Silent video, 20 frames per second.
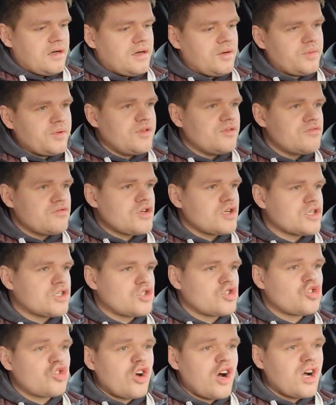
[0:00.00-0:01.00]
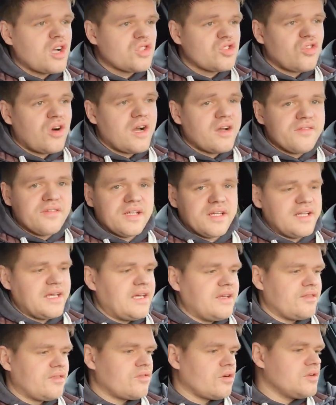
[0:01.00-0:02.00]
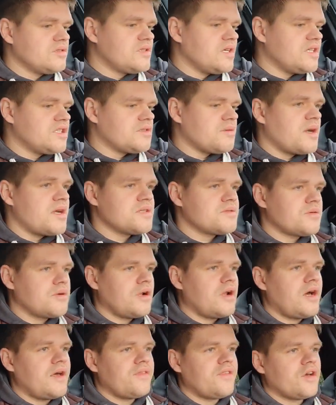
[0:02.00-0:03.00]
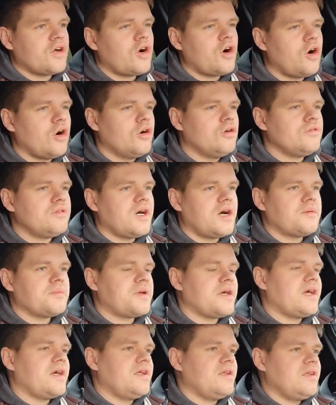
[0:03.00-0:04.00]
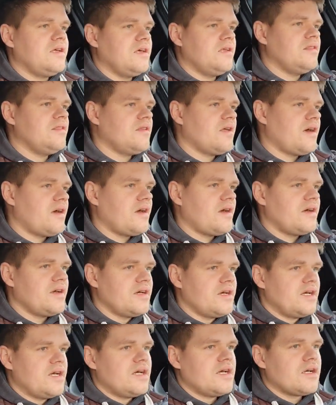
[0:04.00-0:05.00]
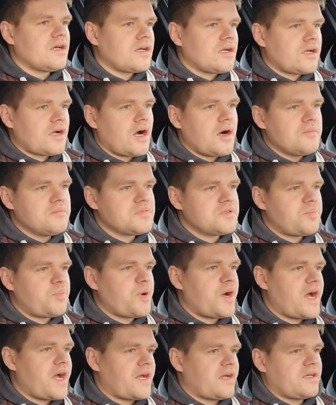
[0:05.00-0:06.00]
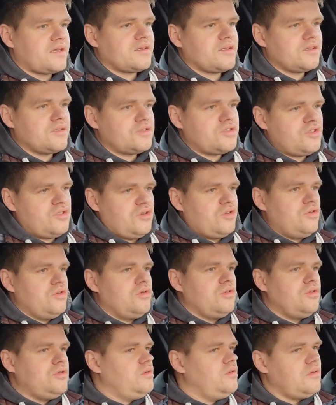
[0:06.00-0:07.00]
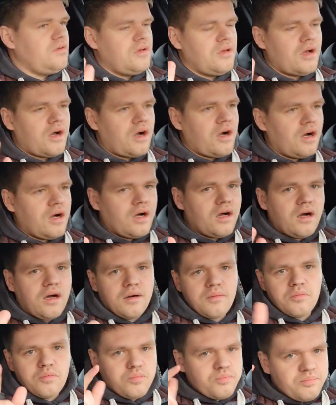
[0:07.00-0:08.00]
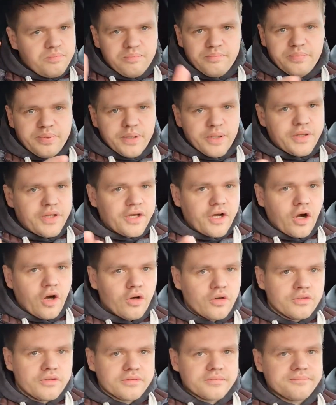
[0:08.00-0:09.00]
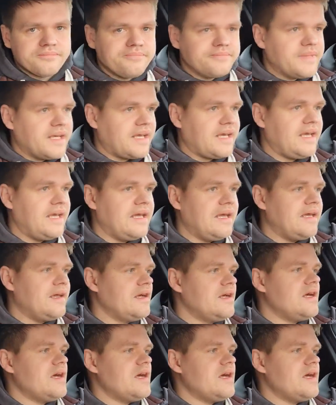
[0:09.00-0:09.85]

when you just start driving, it throws the engine management light. The code that I'm getting in there comes back to put the code here.